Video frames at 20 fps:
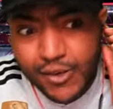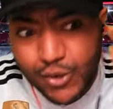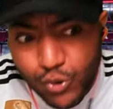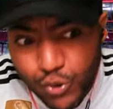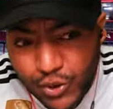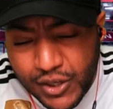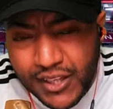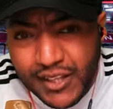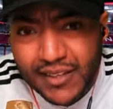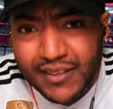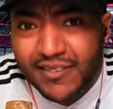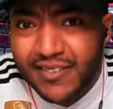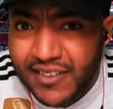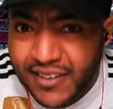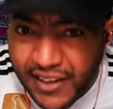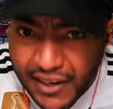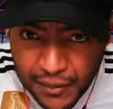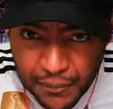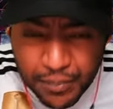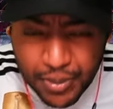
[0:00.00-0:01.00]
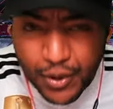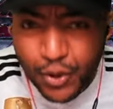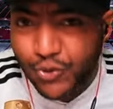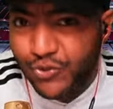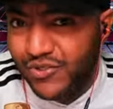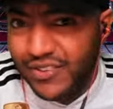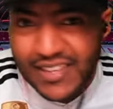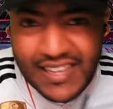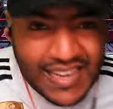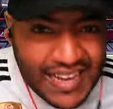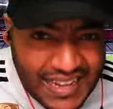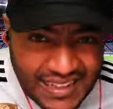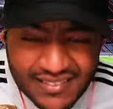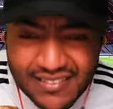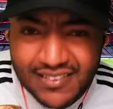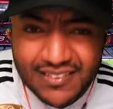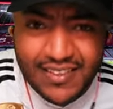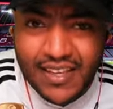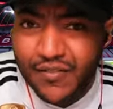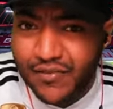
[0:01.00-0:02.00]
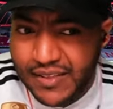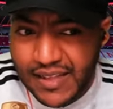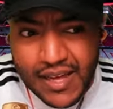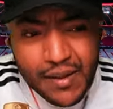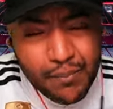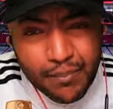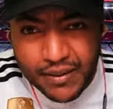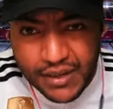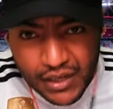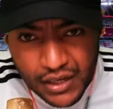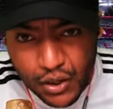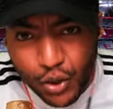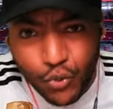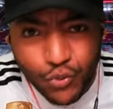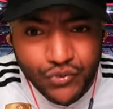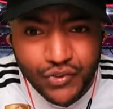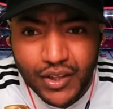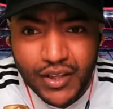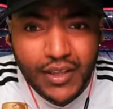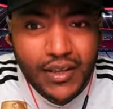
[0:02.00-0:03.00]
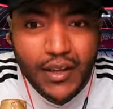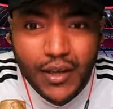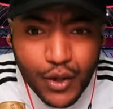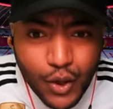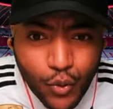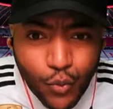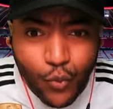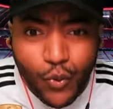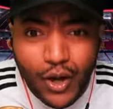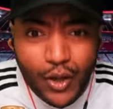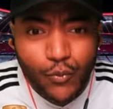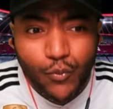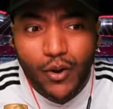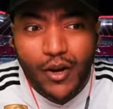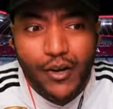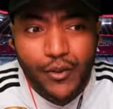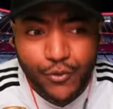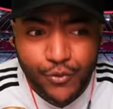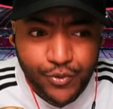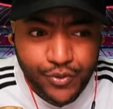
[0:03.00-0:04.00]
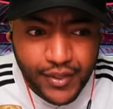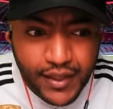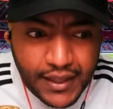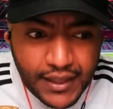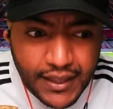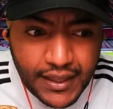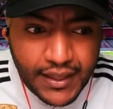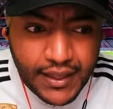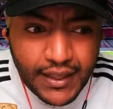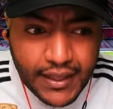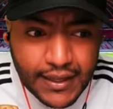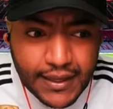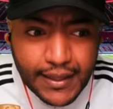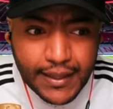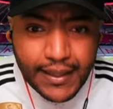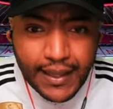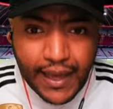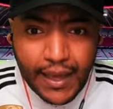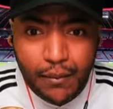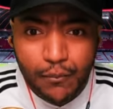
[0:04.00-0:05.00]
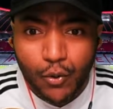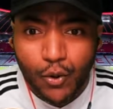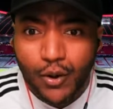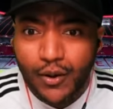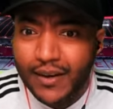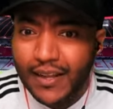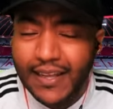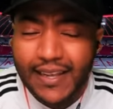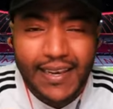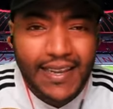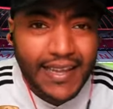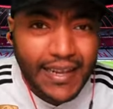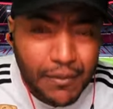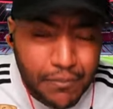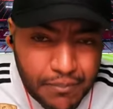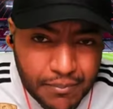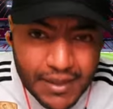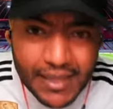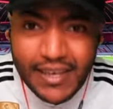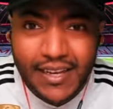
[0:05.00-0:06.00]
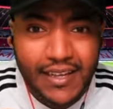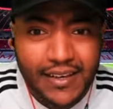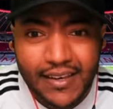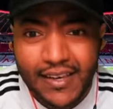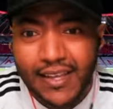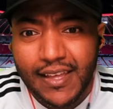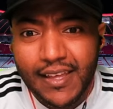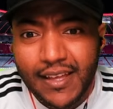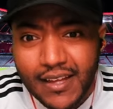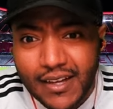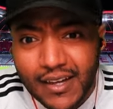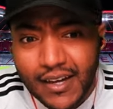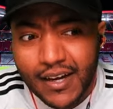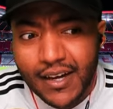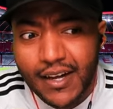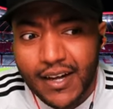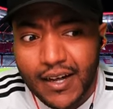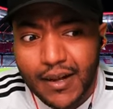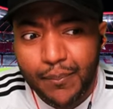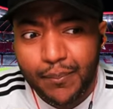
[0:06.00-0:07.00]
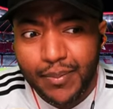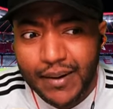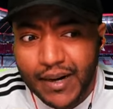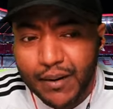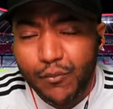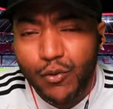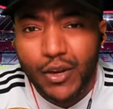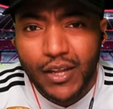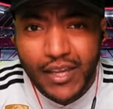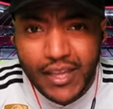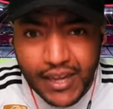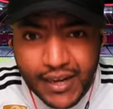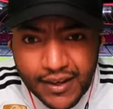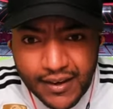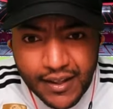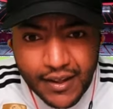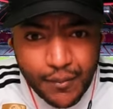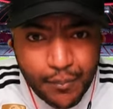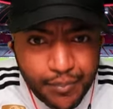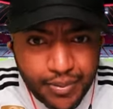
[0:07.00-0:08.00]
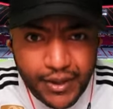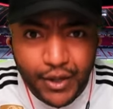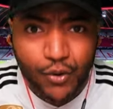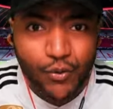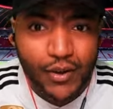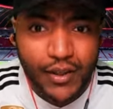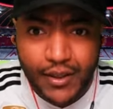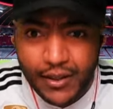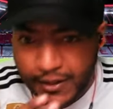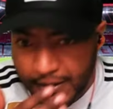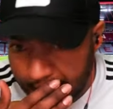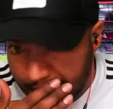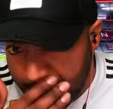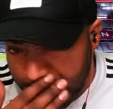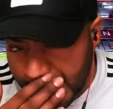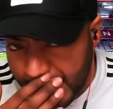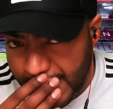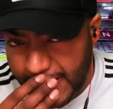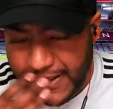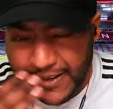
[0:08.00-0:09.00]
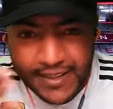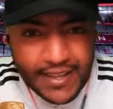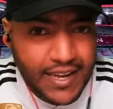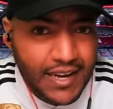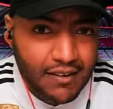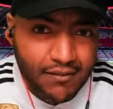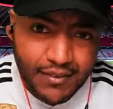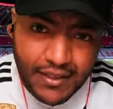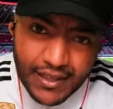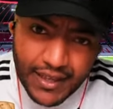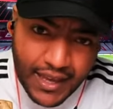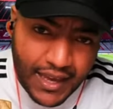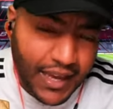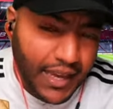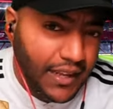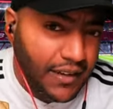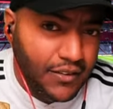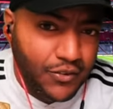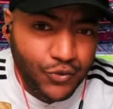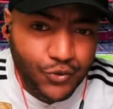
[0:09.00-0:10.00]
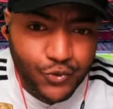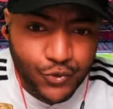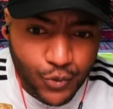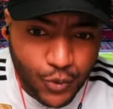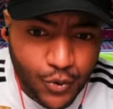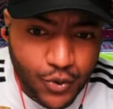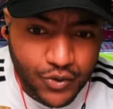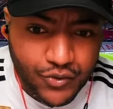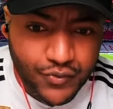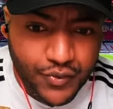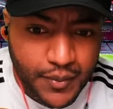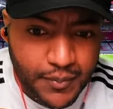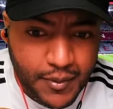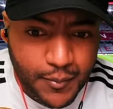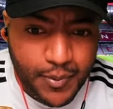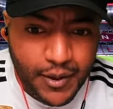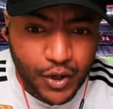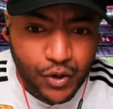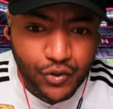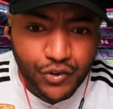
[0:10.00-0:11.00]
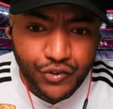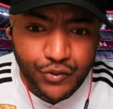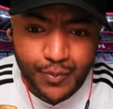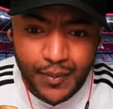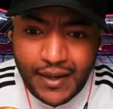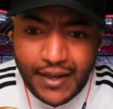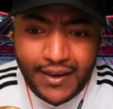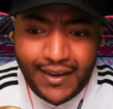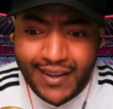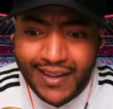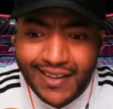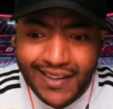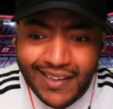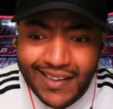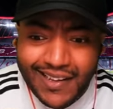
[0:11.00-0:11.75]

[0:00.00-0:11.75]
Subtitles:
Lunin, near post, he had to save that, but it goes in. 1-1, you're thinking, game on. And then immediately, Bayern Munich get a penalty. And Harry Kane scores from a penalty spot.